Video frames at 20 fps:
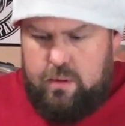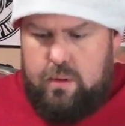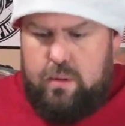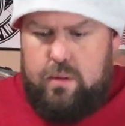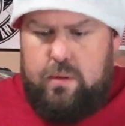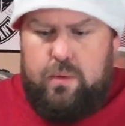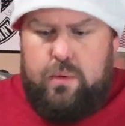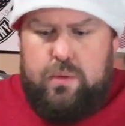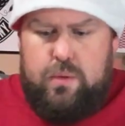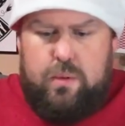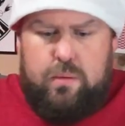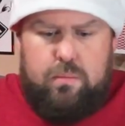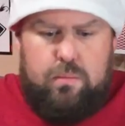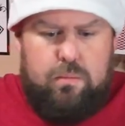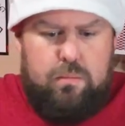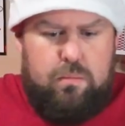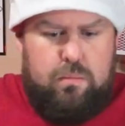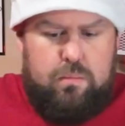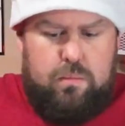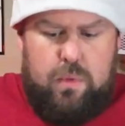Oh, it's
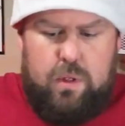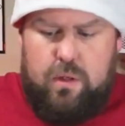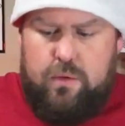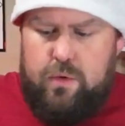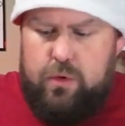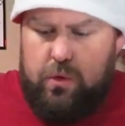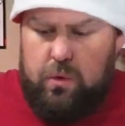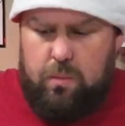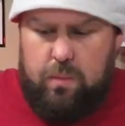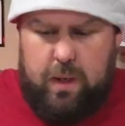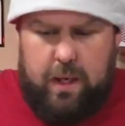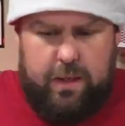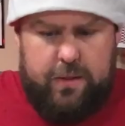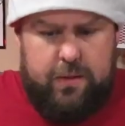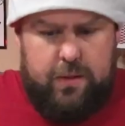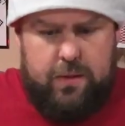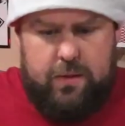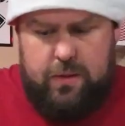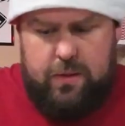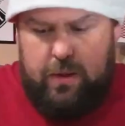individual
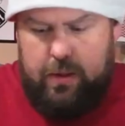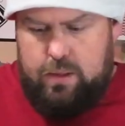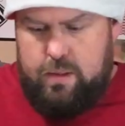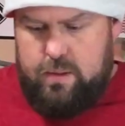boxes.